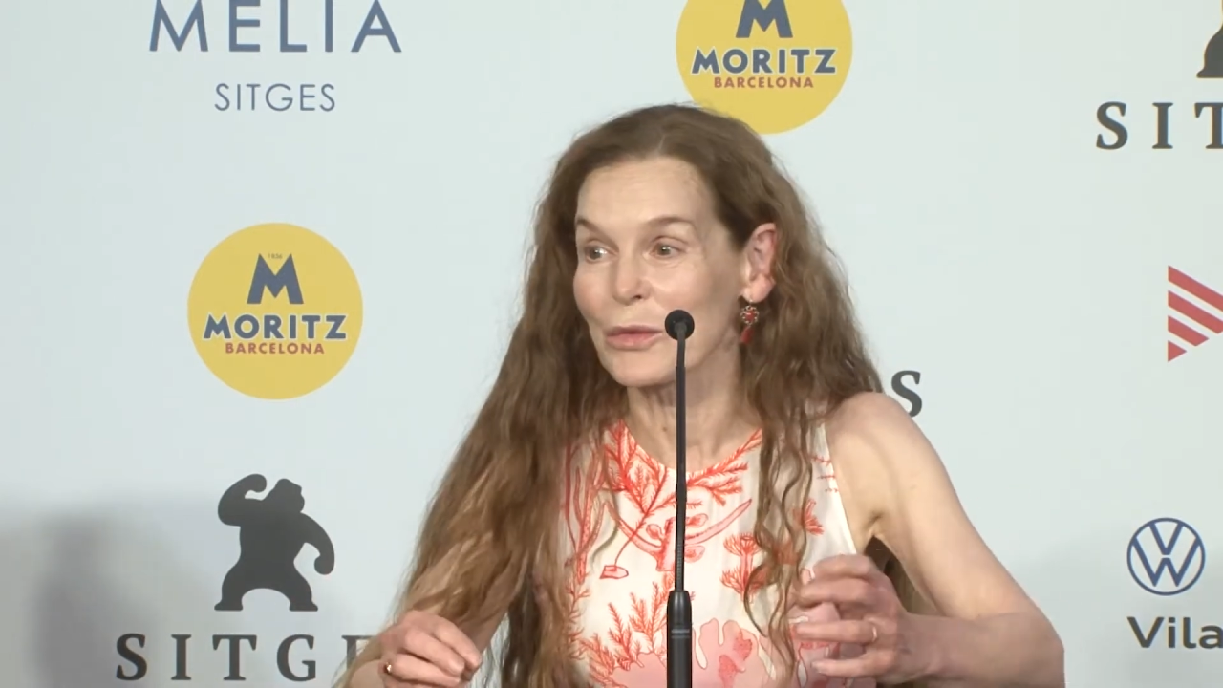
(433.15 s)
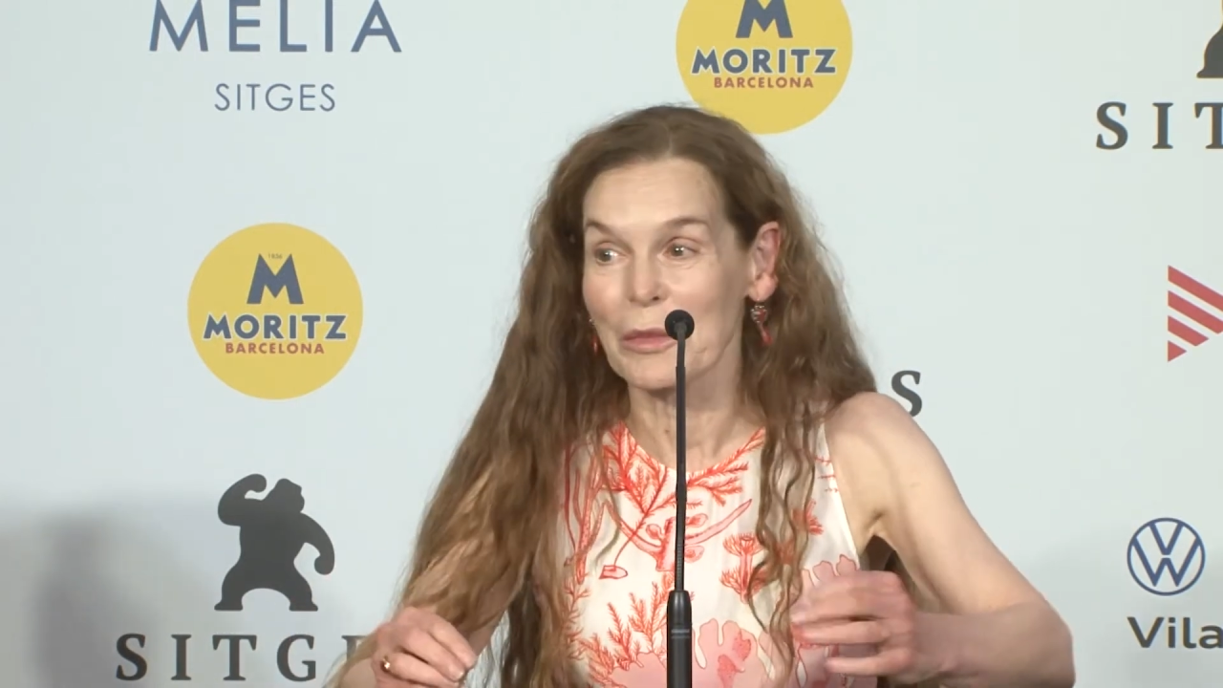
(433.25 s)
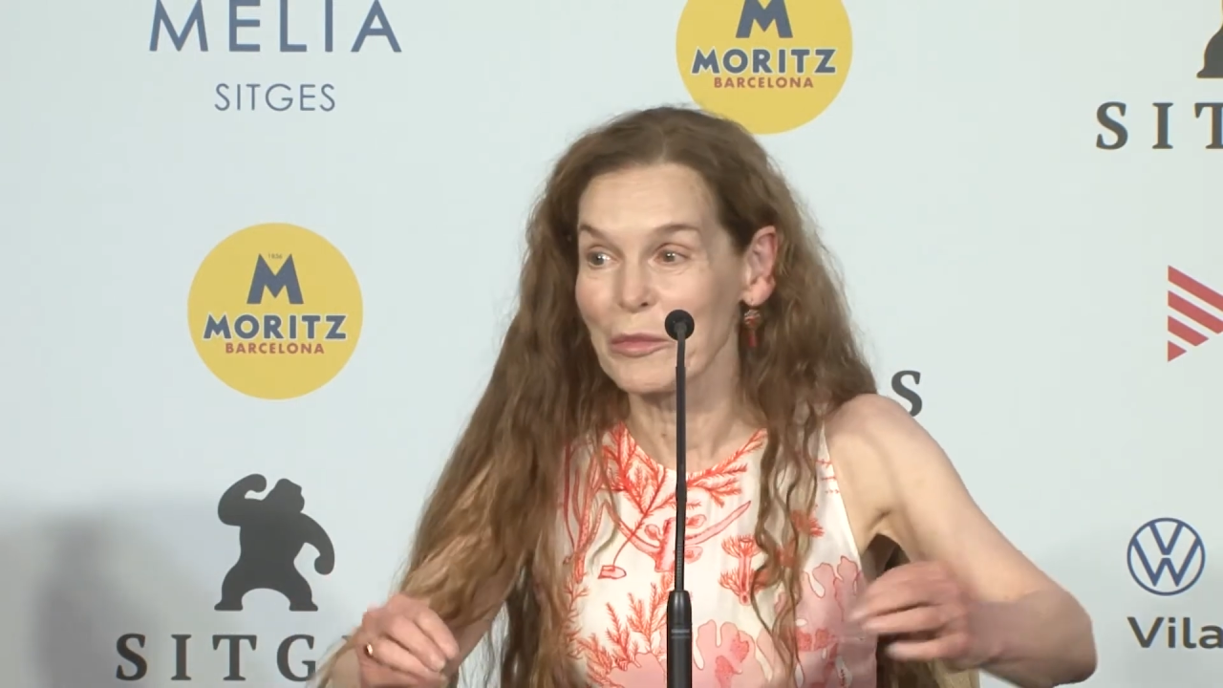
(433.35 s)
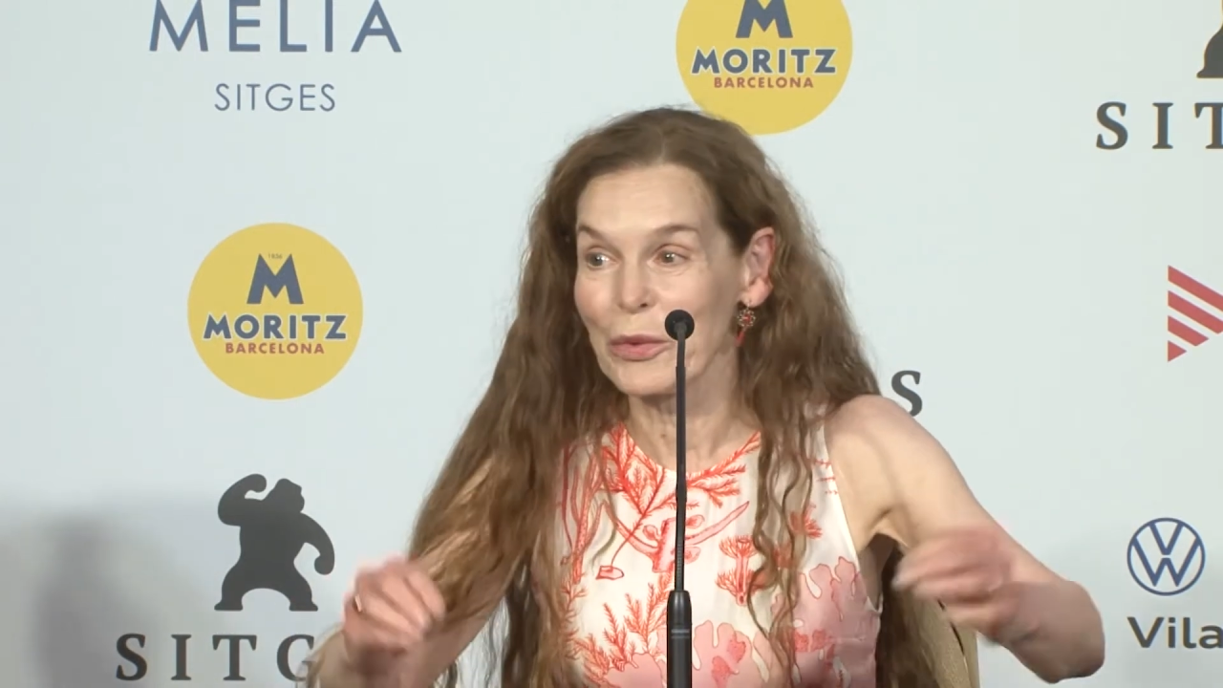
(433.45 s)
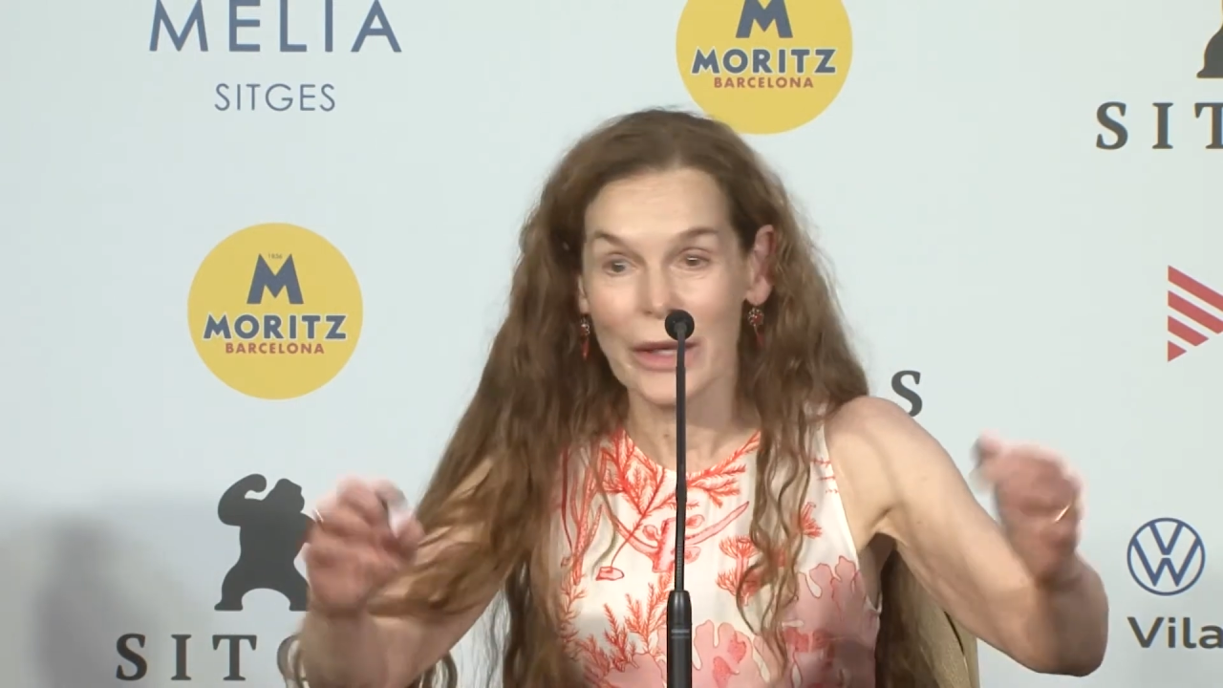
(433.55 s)
were
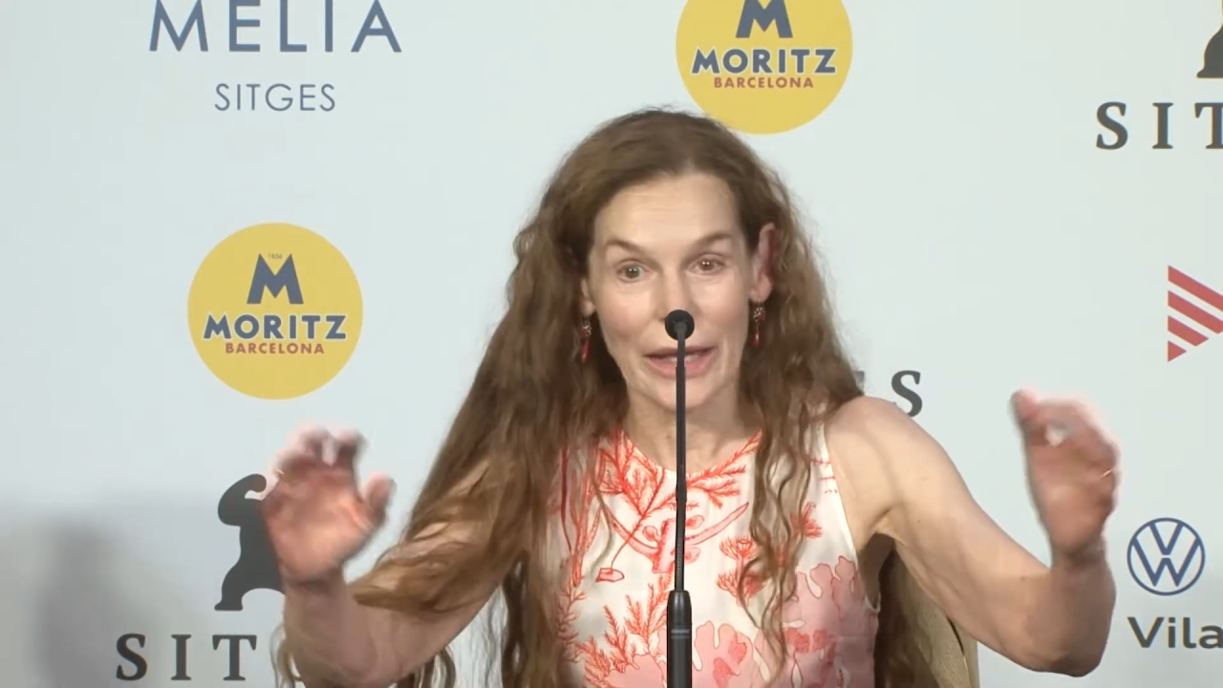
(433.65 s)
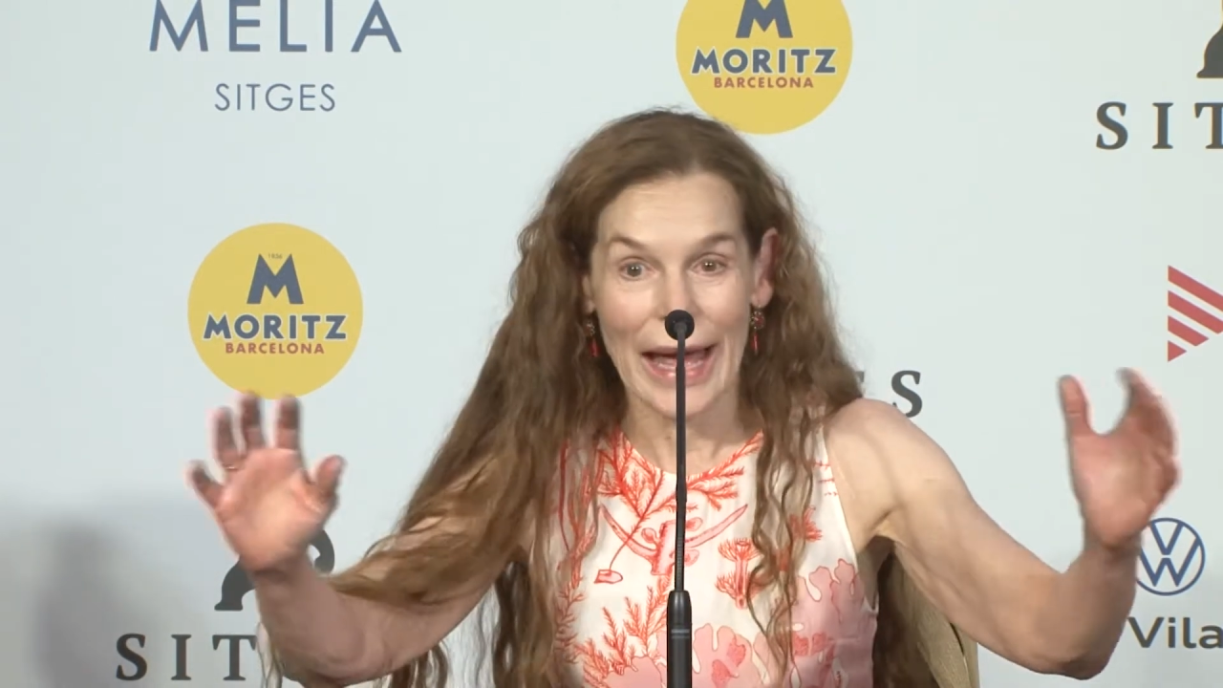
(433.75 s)
pretty